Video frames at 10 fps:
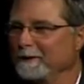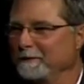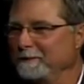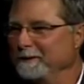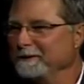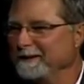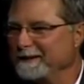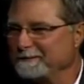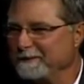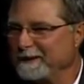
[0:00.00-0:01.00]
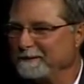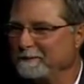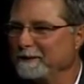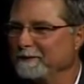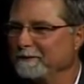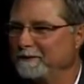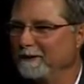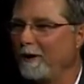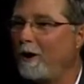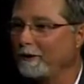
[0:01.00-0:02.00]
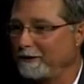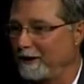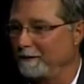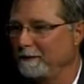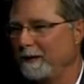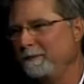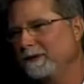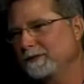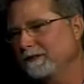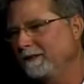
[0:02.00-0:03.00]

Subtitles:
the building that's being built long term. Maybe it's